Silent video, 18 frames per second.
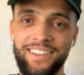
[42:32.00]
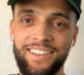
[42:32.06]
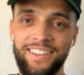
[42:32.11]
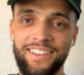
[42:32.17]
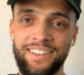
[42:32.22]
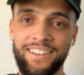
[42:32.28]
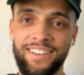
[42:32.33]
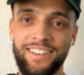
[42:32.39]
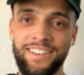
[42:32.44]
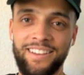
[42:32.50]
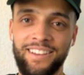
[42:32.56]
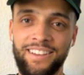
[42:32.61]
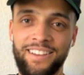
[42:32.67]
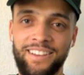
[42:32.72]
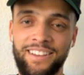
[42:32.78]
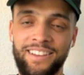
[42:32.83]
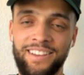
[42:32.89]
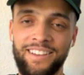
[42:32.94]

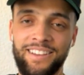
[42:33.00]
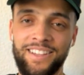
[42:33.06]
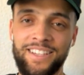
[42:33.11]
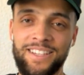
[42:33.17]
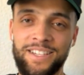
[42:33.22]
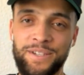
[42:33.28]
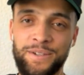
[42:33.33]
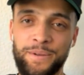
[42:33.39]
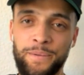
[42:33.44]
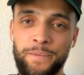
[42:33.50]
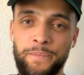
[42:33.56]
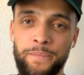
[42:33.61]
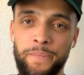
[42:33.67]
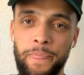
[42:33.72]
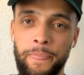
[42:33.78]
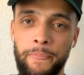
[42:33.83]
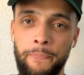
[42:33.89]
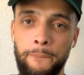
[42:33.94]

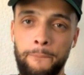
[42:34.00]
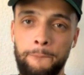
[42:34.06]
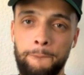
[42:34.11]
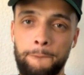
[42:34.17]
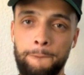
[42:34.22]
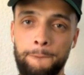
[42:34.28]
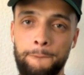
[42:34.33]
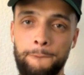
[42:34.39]
(not speaking)